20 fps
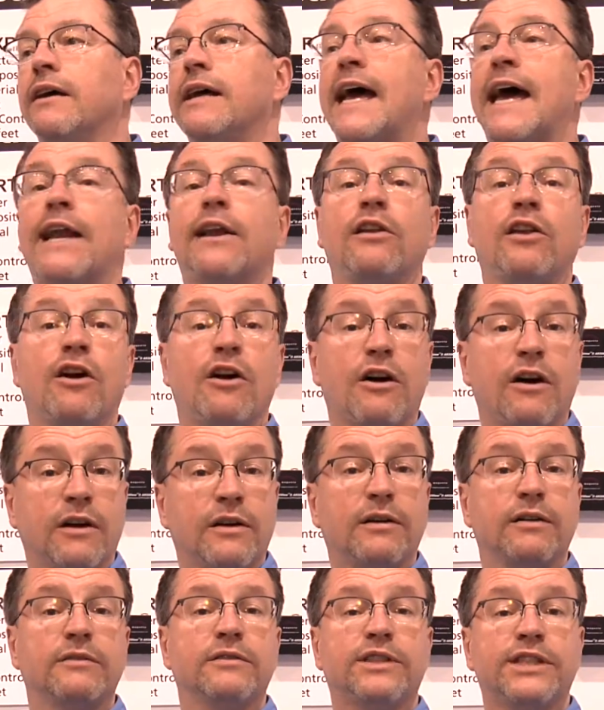analog
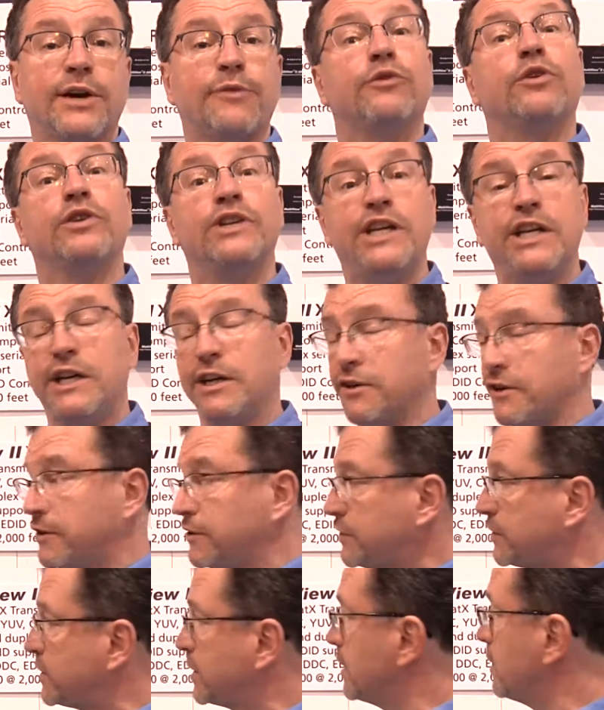several years,